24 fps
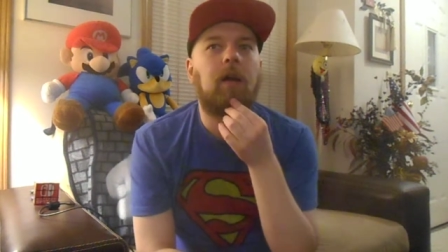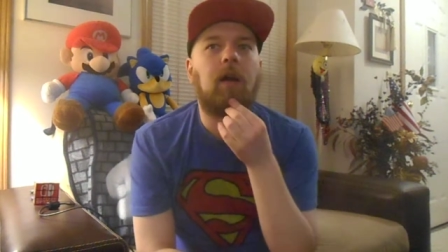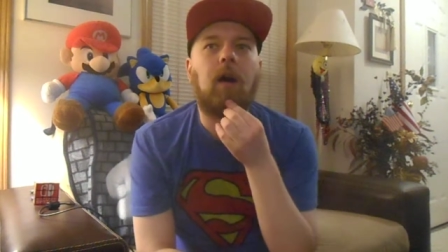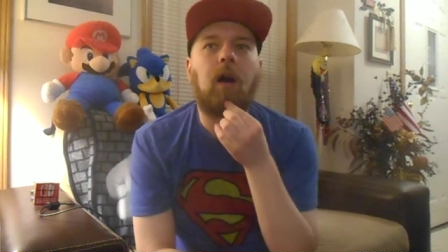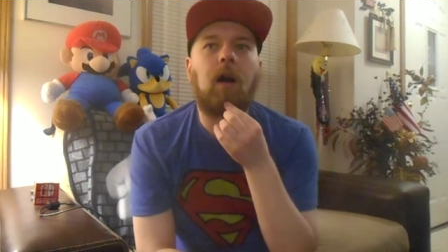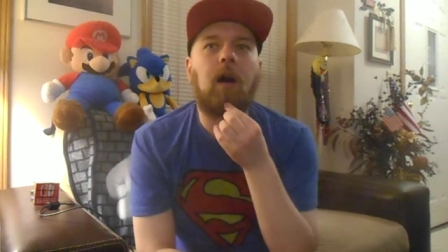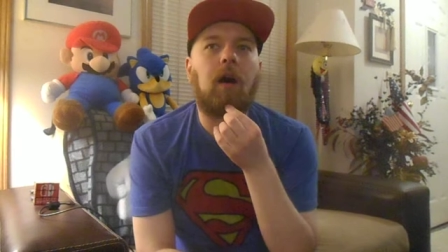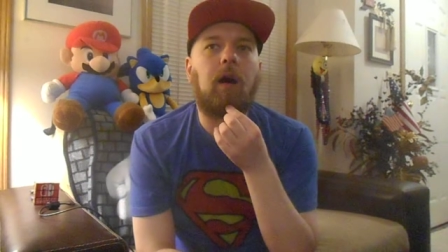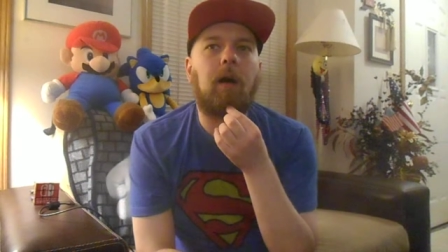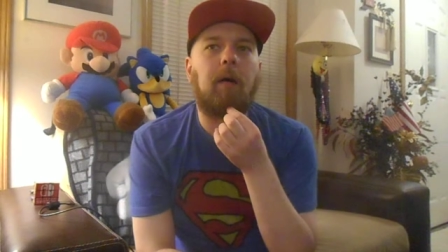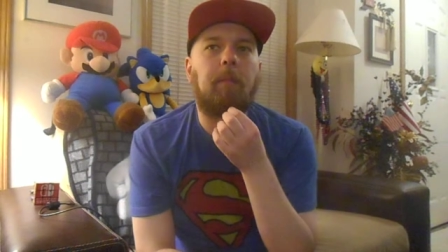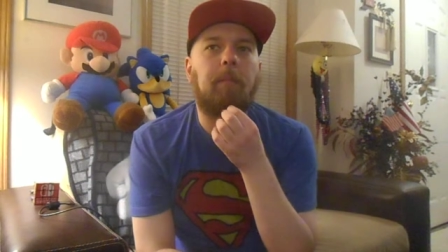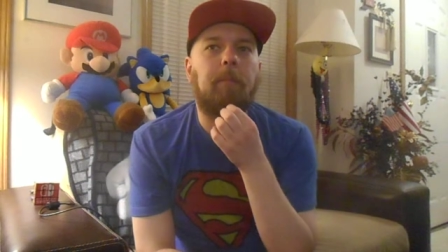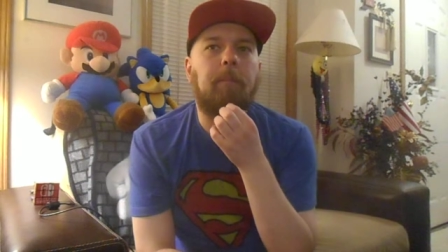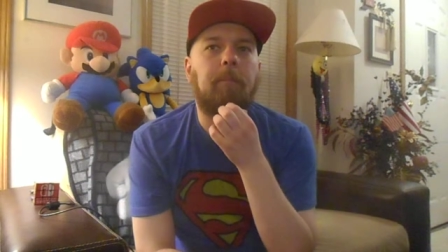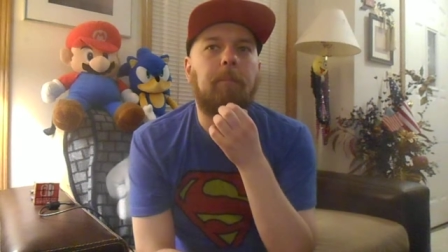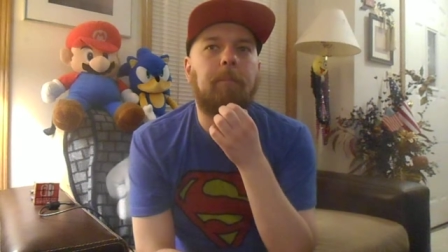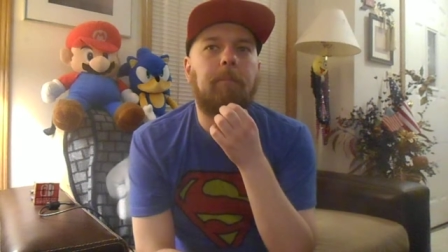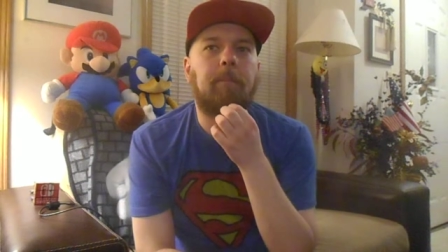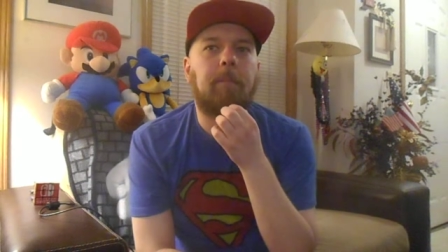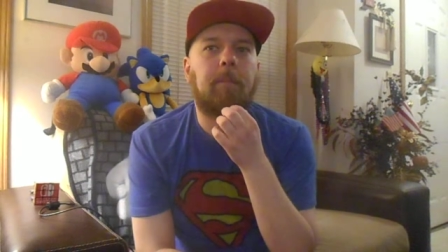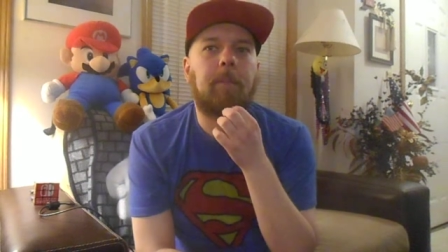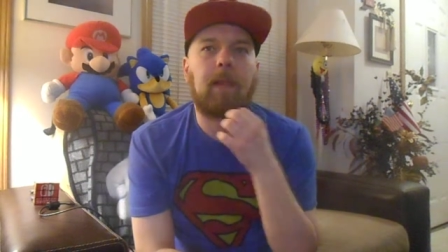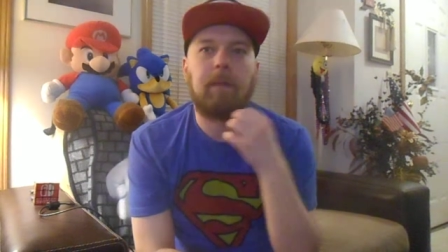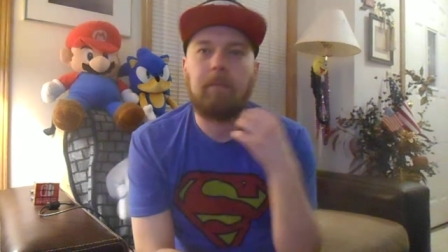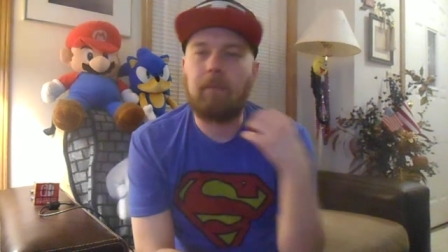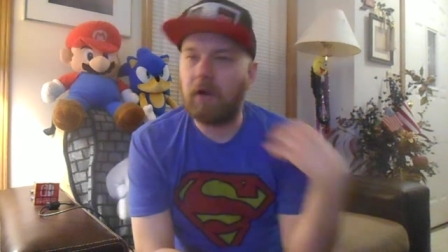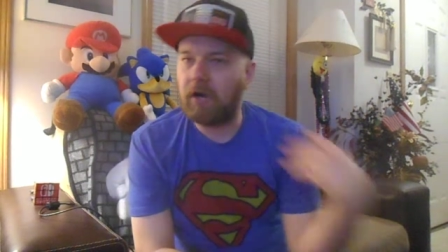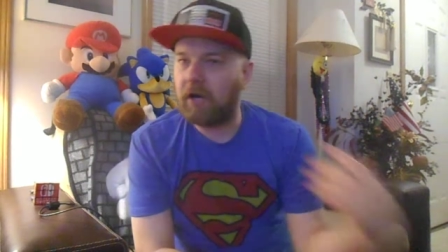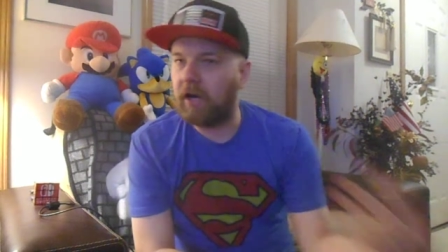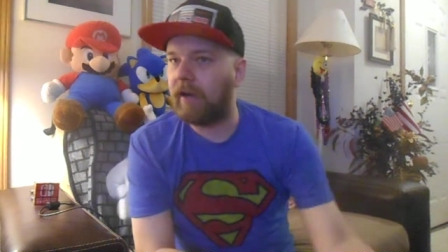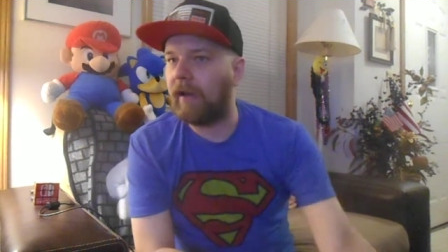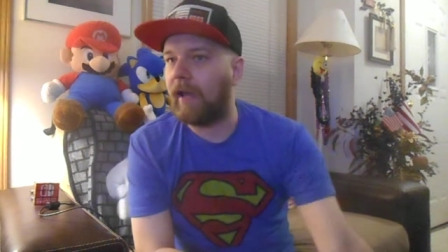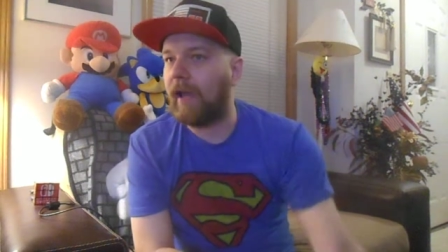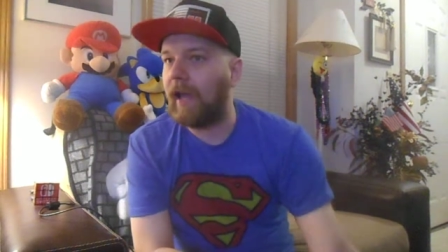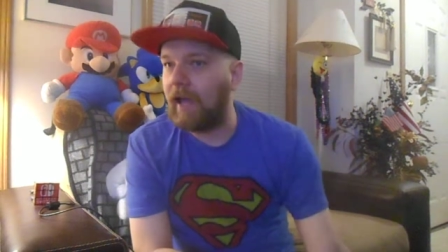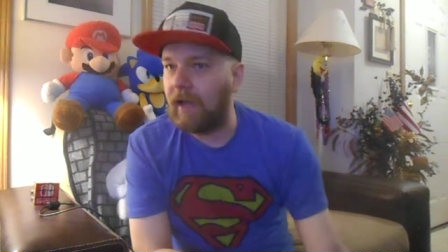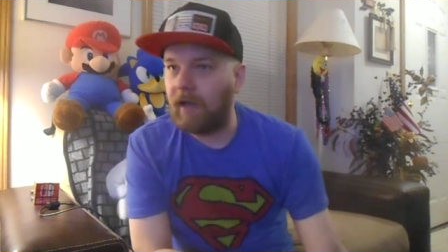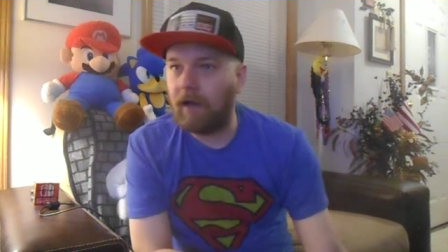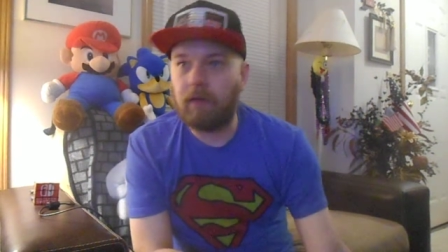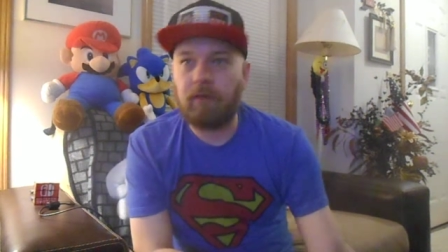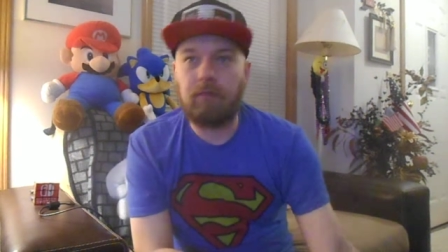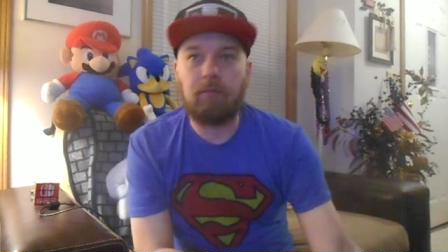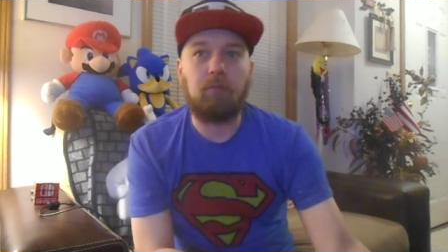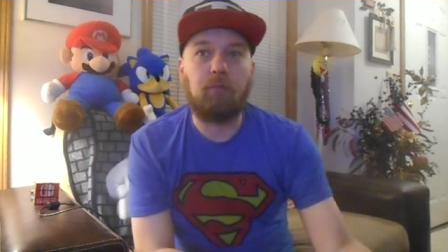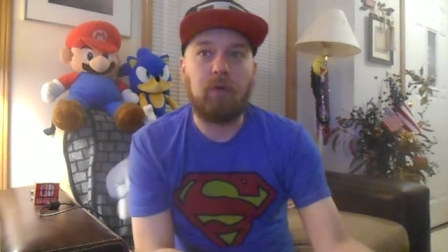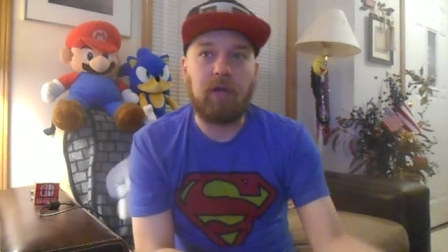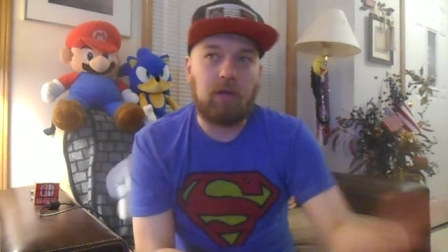Um, Mario Kart 8
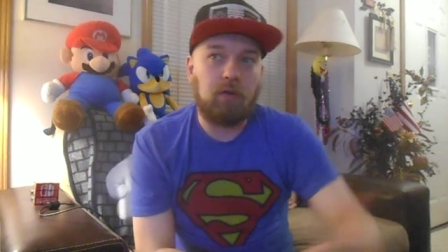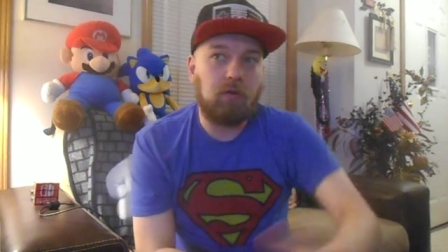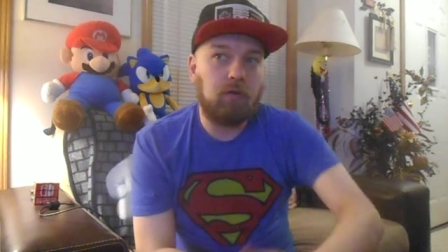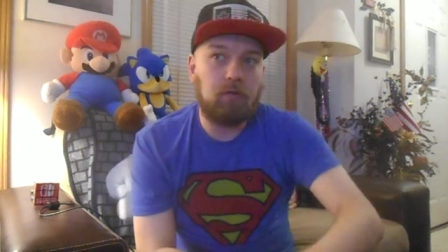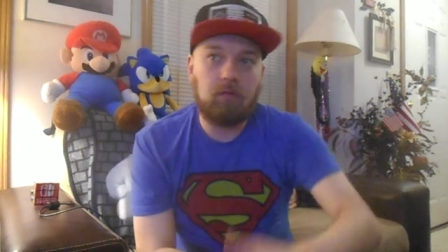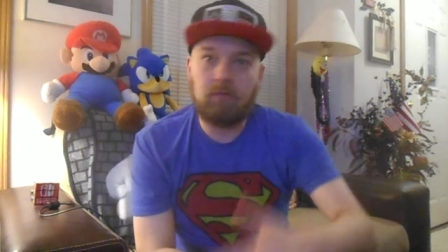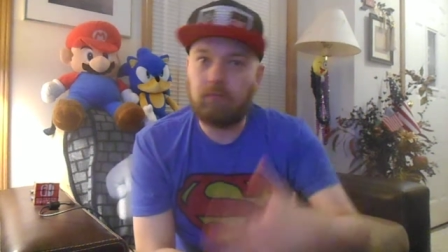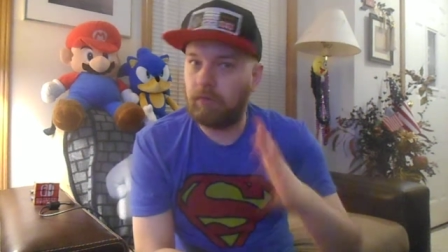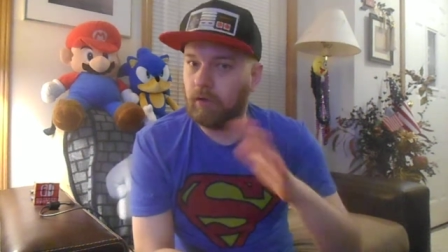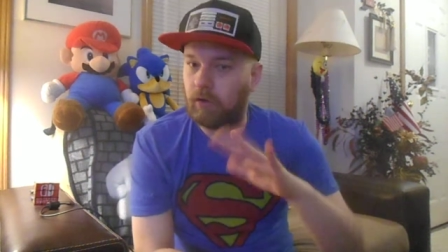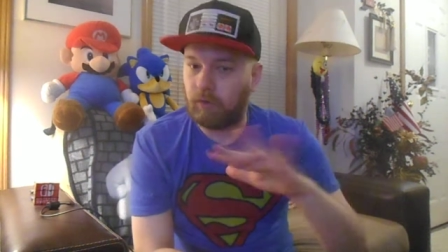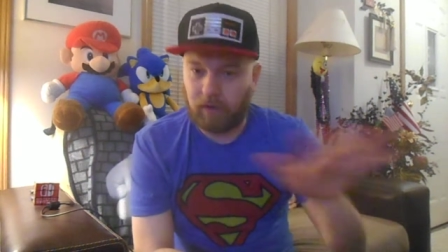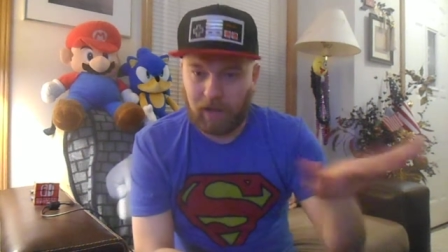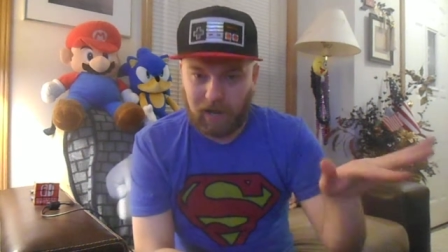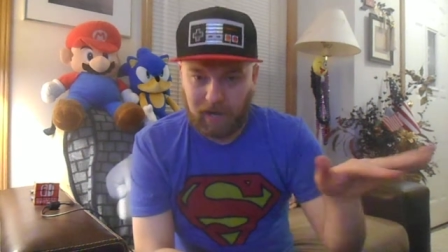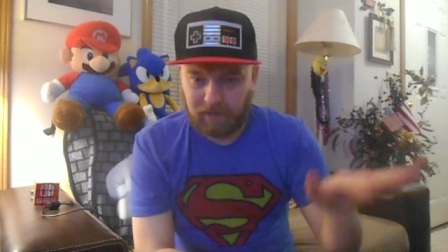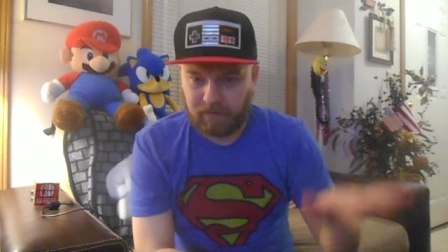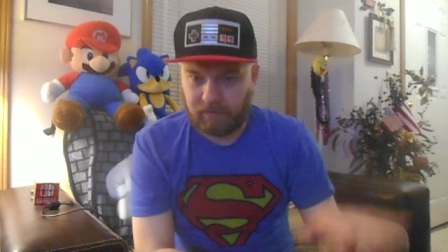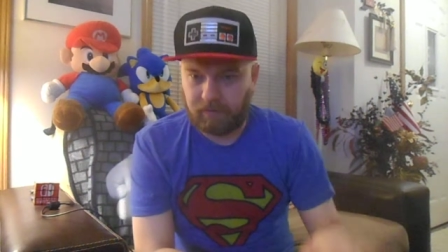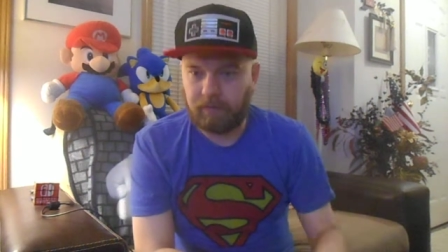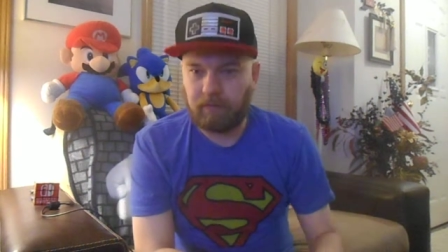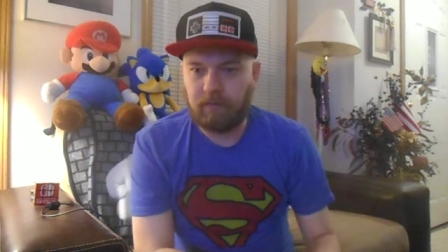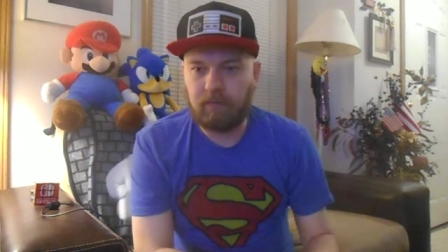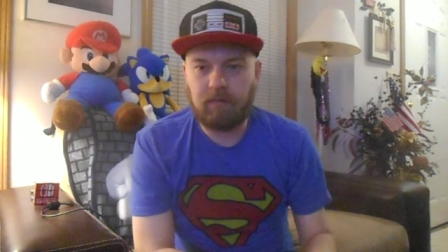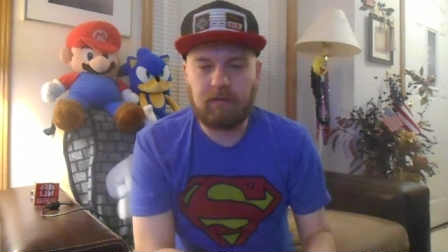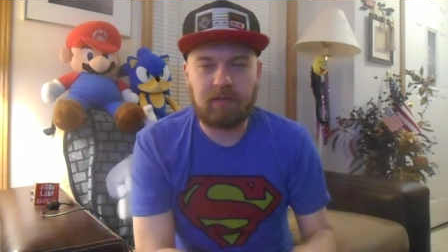on Wii U, great.